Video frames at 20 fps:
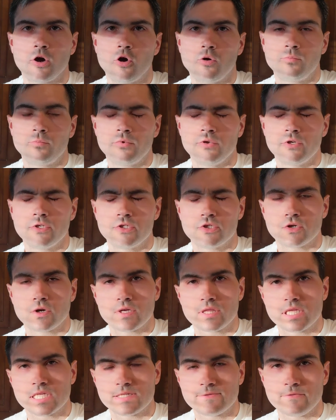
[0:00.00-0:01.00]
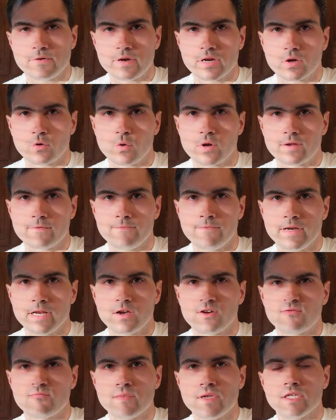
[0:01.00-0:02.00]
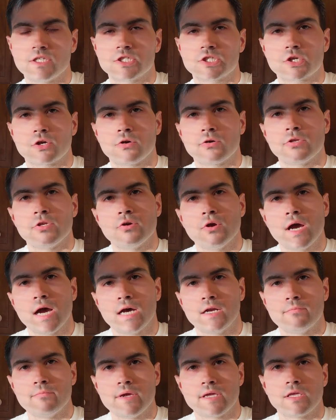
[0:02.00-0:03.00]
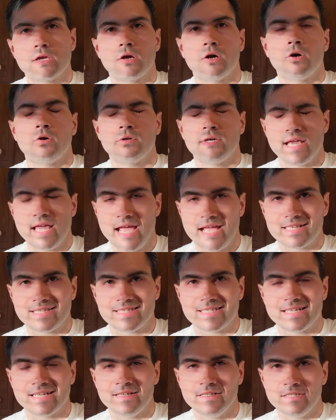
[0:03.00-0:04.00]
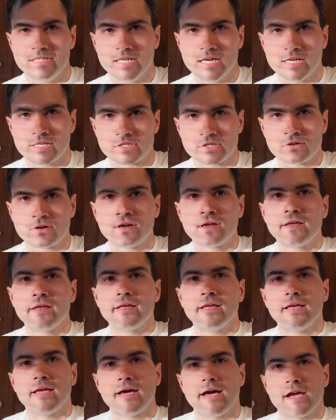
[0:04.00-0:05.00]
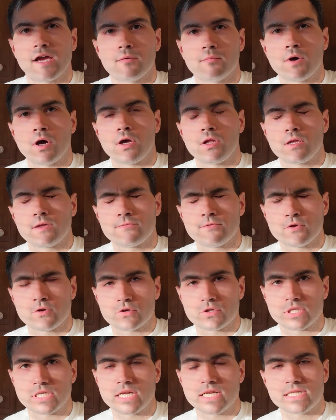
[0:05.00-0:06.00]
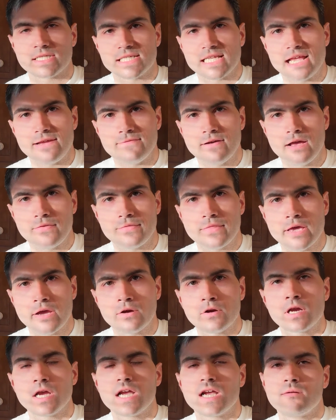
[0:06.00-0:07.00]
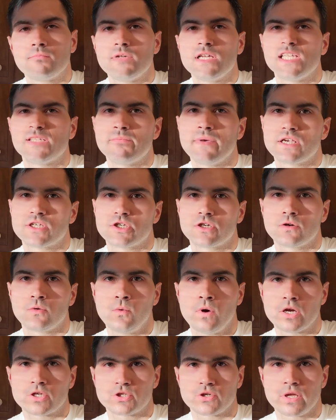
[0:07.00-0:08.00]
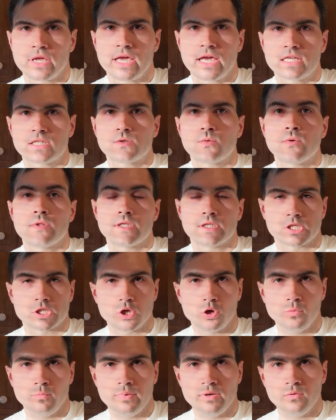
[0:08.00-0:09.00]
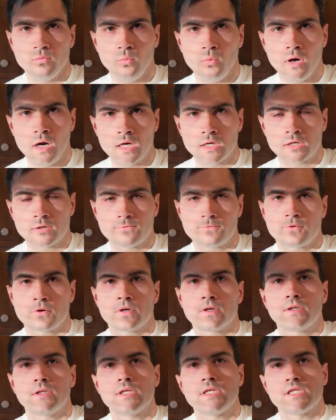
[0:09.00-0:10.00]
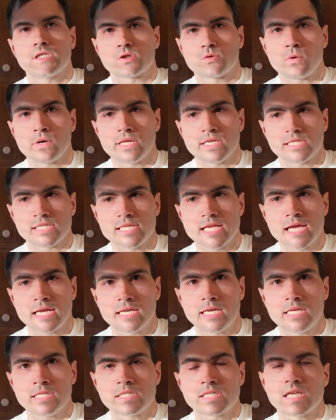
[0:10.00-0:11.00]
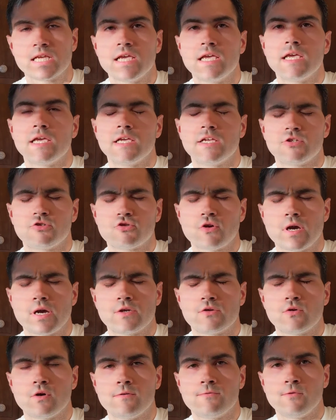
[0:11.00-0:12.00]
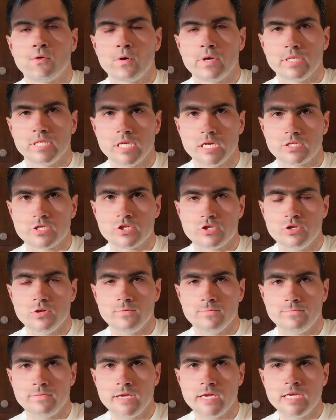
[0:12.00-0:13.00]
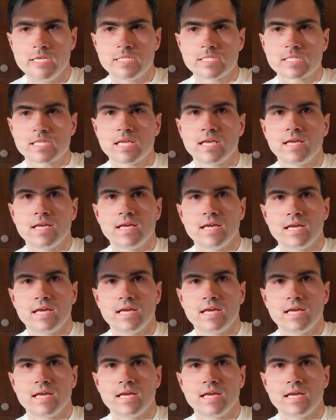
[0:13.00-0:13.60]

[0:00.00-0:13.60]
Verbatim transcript: hope you enjoyed this very quick video of me showing you how to make your own hand sanitizer. I hope all of you are staying safe out there. Please make sure to wash your hands with soap and water for at least 20 seconds. Try to avoid touching your face.